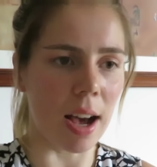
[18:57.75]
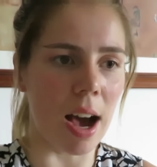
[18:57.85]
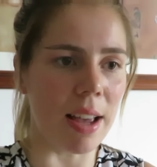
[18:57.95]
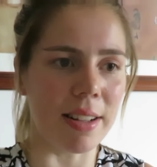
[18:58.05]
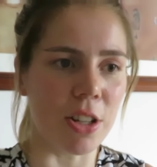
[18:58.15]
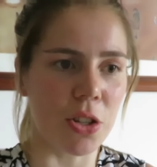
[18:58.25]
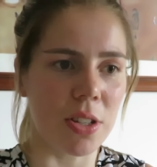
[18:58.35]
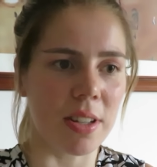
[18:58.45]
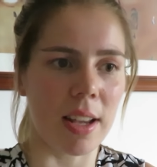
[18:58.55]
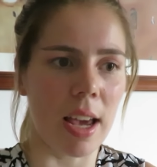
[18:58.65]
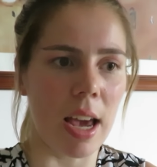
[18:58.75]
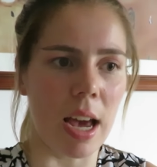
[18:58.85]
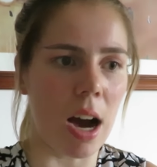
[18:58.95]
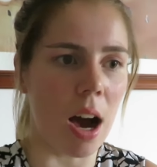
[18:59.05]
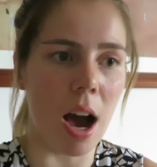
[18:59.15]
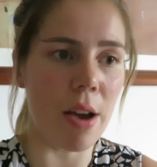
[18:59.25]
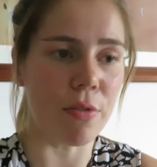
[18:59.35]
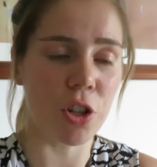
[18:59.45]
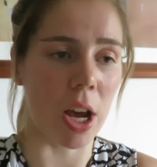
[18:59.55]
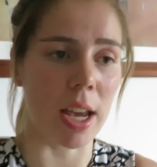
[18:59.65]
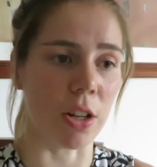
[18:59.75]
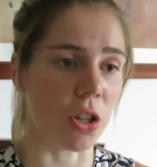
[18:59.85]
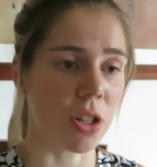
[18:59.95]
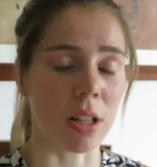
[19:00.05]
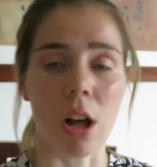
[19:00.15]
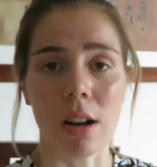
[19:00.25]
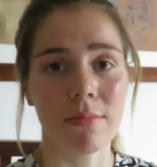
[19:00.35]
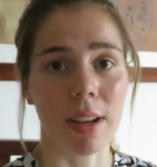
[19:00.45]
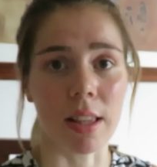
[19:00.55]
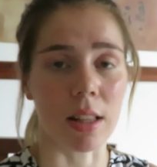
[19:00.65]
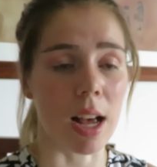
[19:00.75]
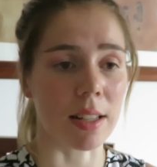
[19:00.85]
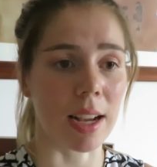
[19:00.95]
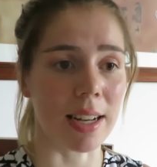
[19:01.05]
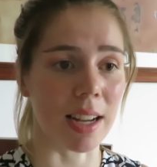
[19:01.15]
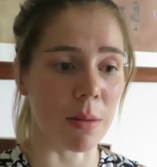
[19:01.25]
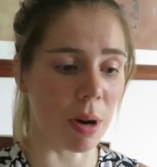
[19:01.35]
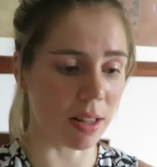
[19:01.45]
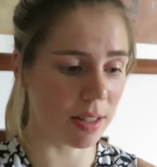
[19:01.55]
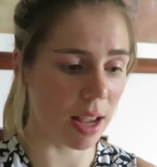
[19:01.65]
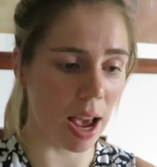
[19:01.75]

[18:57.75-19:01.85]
I just, I've changed a lot in the last 18 months.